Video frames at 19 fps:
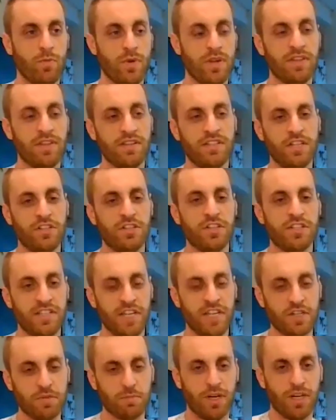With these
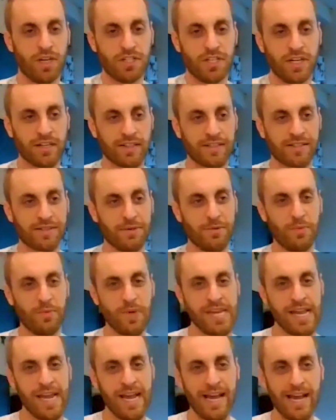digitization projects,
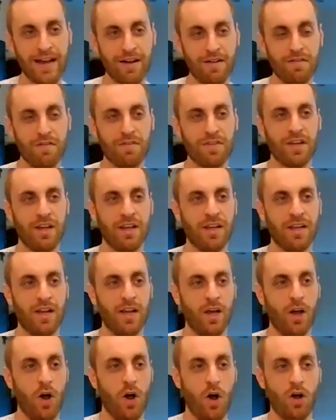we have
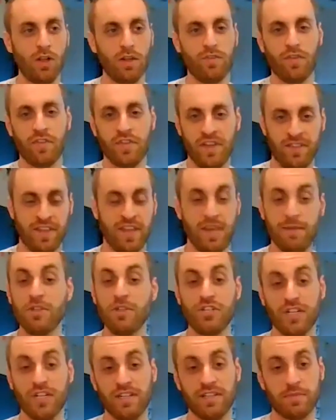all of the
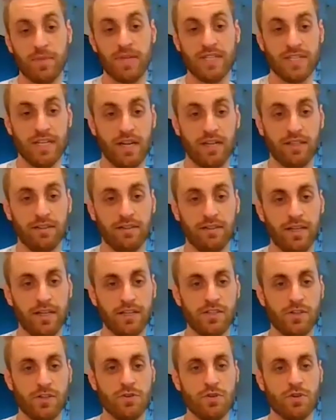imaging has been done.
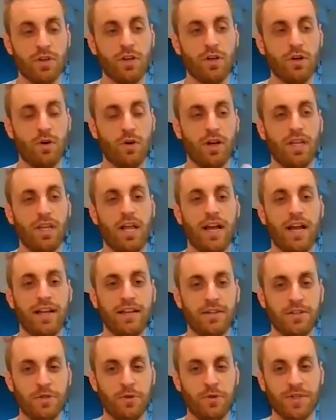And so you can go
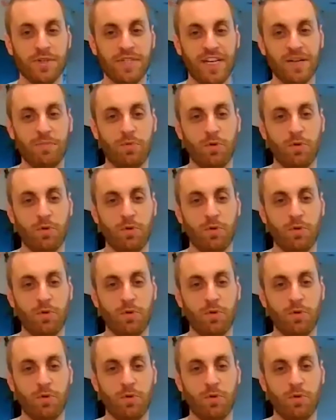online to our data